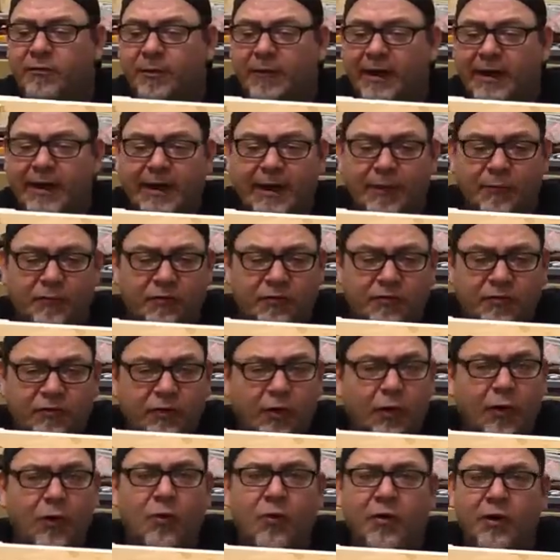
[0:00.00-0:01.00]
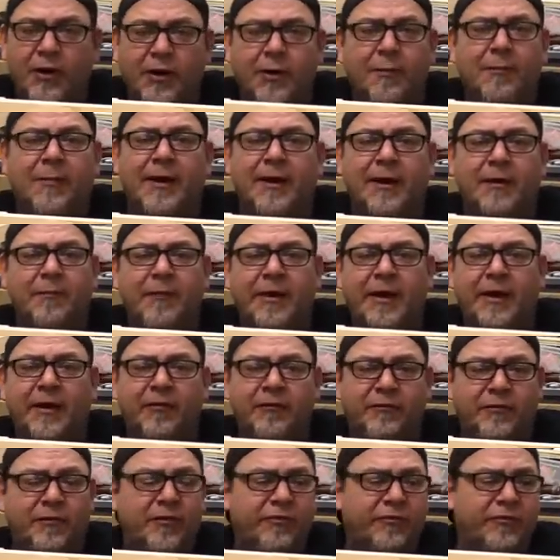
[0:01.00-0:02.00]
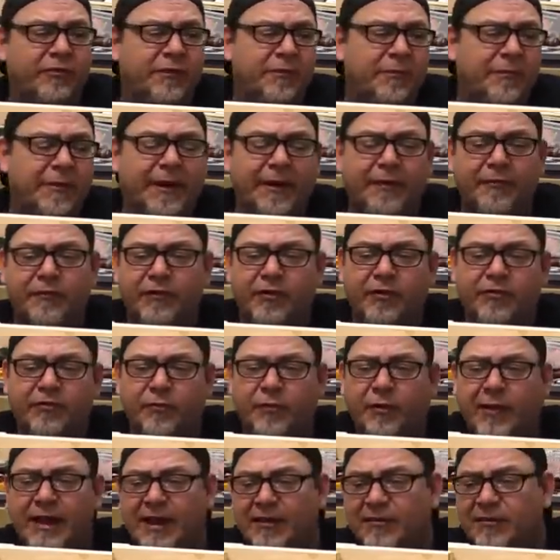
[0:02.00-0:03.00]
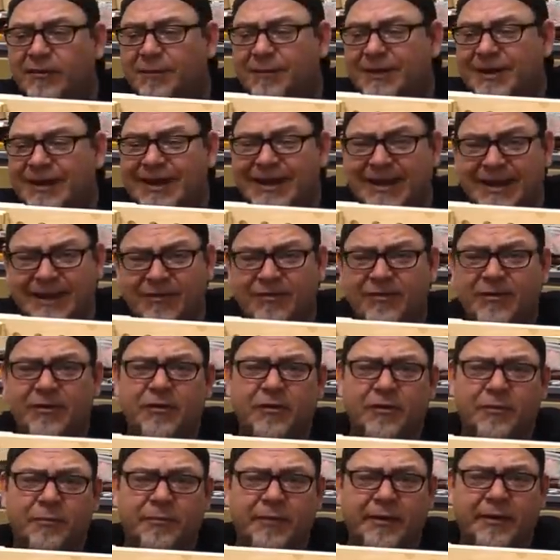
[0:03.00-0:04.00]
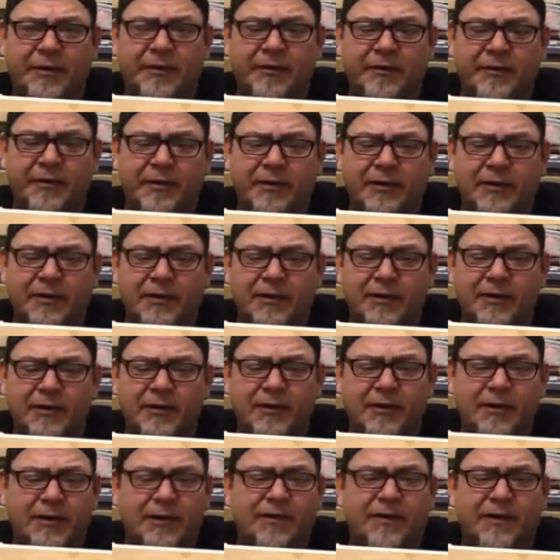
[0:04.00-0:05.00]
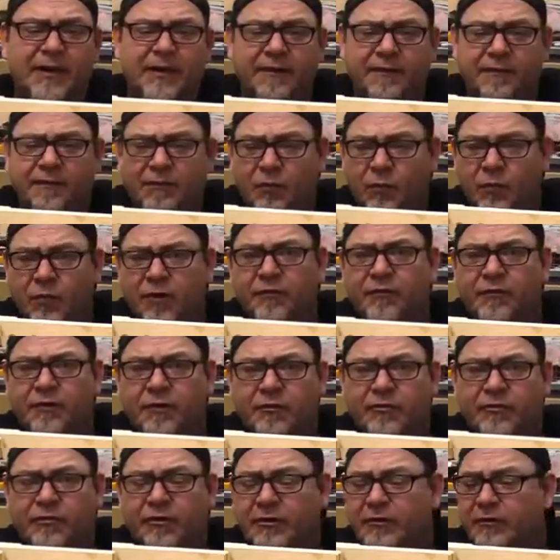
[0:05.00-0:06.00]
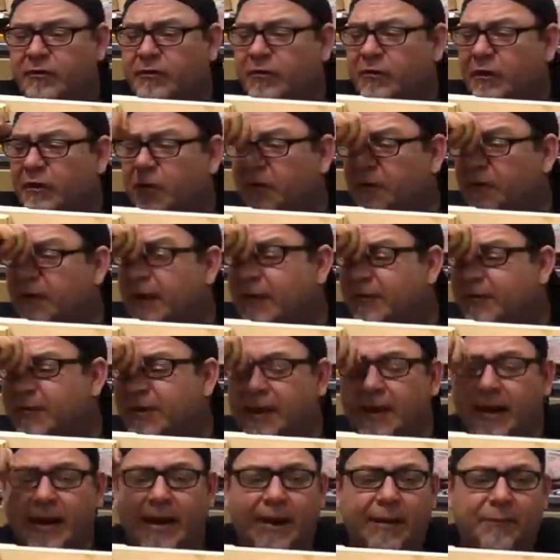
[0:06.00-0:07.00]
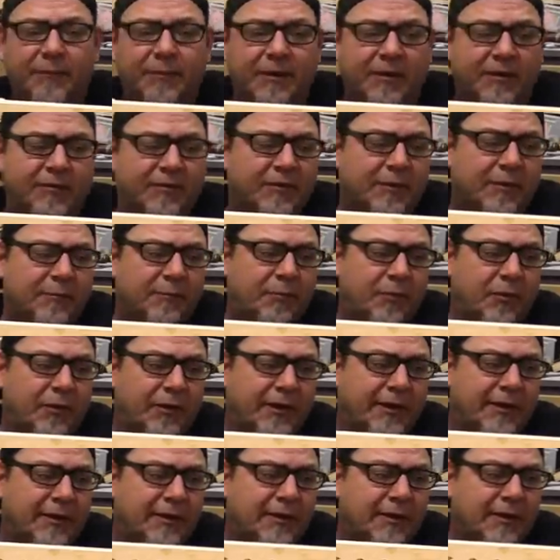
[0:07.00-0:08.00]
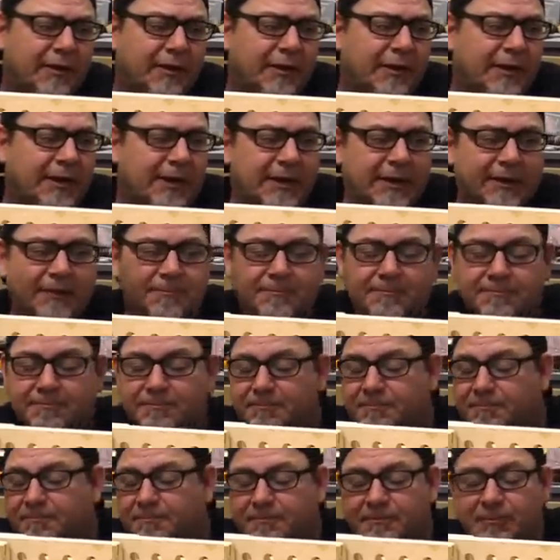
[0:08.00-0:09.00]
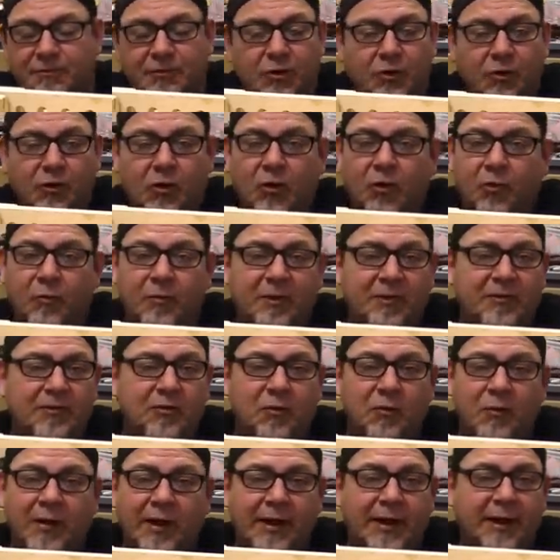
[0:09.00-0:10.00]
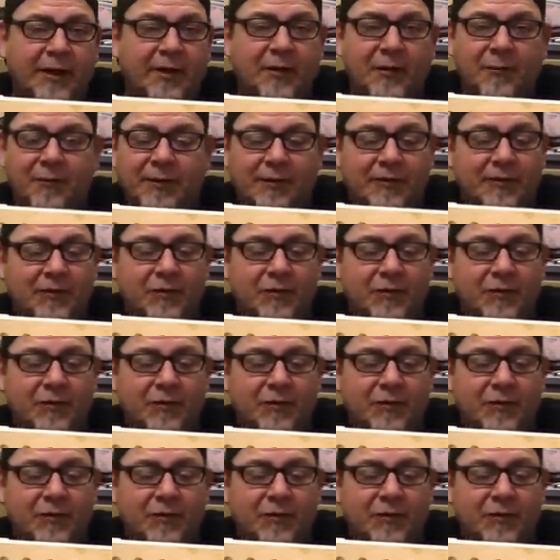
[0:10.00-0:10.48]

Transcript: but I am so gonna make a metal version. The metal version will actually be easier to build than the wood version, so that's gonna happen at some point. Uh, don't hold me to when. It could be